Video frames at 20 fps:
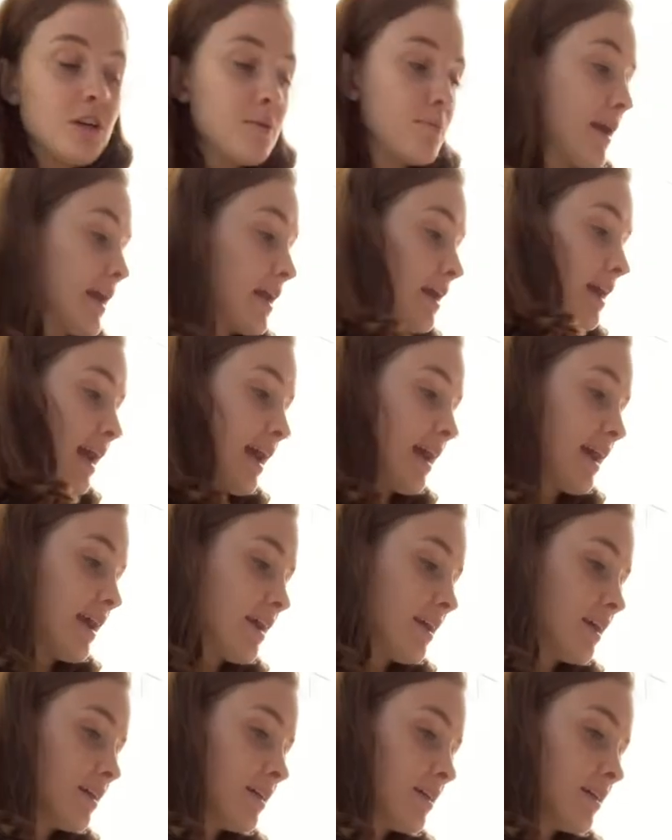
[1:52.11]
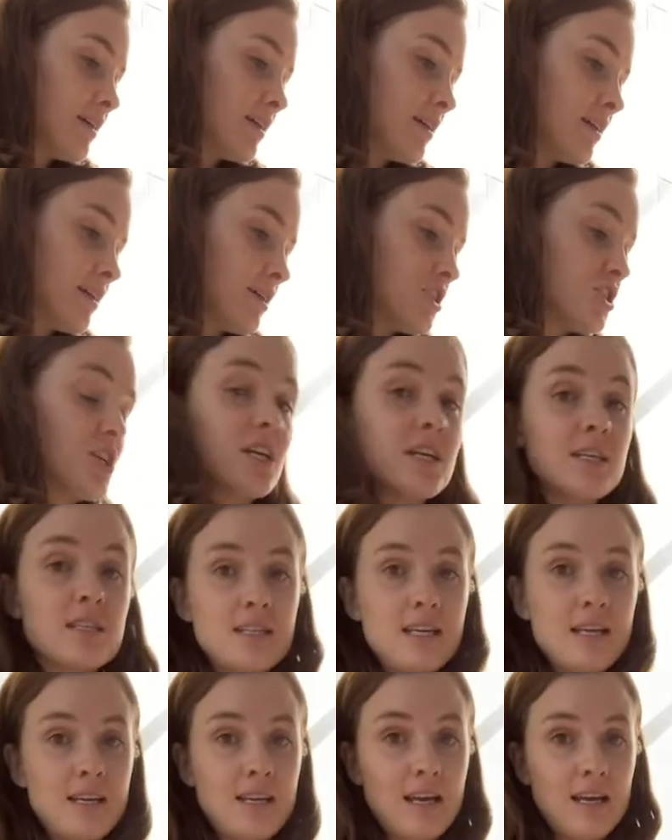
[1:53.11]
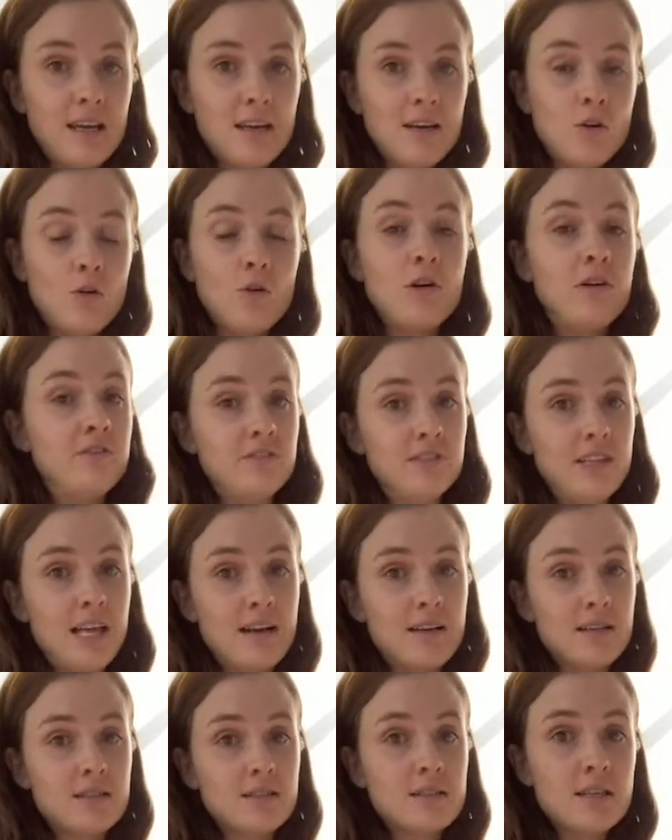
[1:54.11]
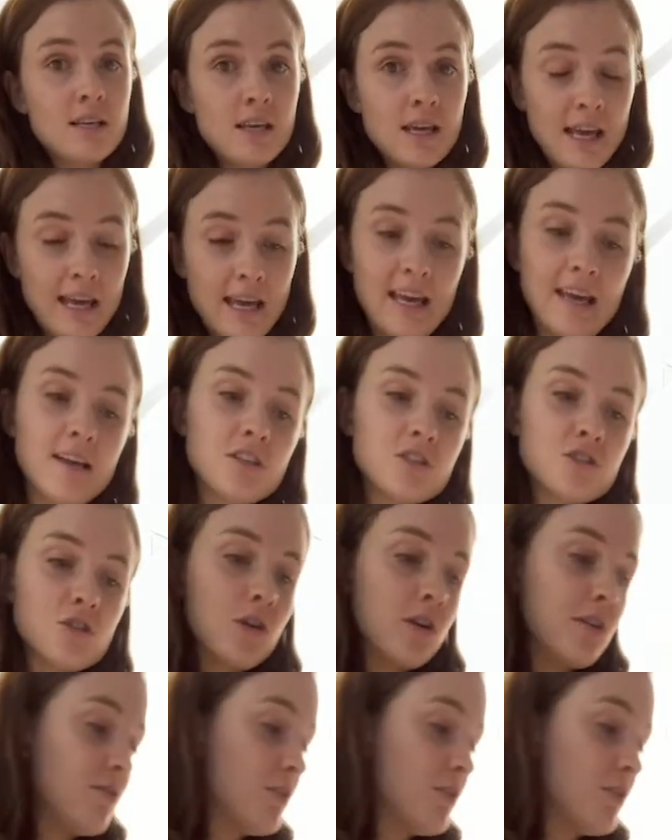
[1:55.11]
make a chia seed egg or a flax egg. So if